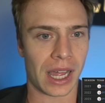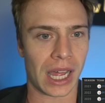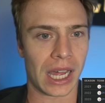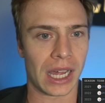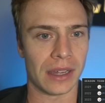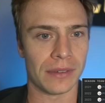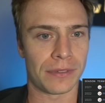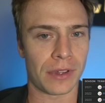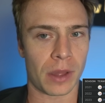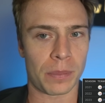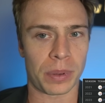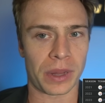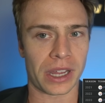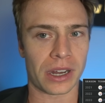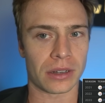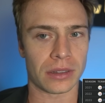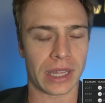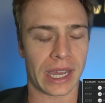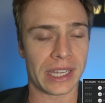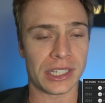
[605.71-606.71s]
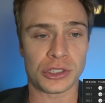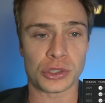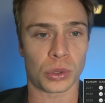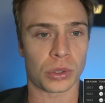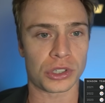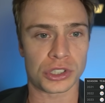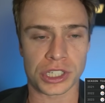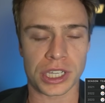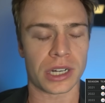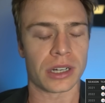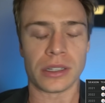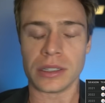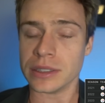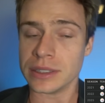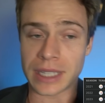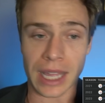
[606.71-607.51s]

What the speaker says: of a player like George Kittle.